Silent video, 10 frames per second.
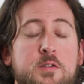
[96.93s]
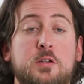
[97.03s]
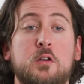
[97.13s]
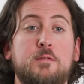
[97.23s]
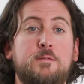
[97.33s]

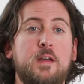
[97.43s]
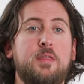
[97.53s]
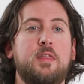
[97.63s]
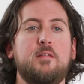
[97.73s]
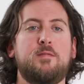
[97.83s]
So your
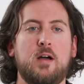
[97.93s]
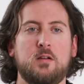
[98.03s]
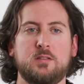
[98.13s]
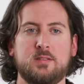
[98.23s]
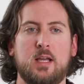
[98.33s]
5th and
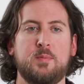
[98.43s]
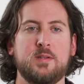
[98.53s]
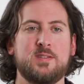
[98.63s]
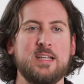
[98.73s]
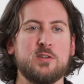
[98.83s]
final step
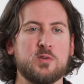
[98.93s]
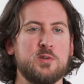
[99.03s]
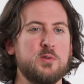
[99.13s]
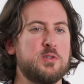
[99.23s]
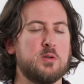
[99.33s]
is to
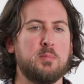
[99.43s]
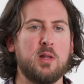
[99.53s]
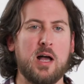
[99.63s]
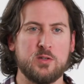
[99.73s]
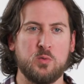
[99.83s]
introduce your
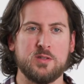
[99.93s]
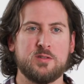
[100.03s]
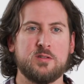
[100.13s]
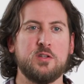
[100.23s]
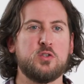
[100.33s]
plot
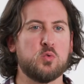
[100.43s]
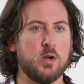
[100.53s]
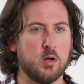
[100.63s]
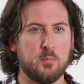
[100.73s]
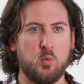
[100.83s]
twist, the
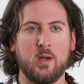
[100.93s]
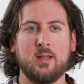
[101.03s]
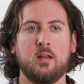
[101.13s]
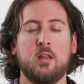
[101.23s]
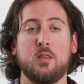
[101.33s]
trigger
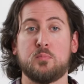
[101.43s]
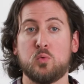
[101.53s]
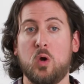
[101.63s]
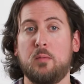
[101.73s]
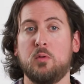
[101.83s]
point, the
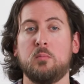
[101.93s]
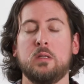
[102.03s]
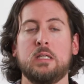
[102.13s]
problem.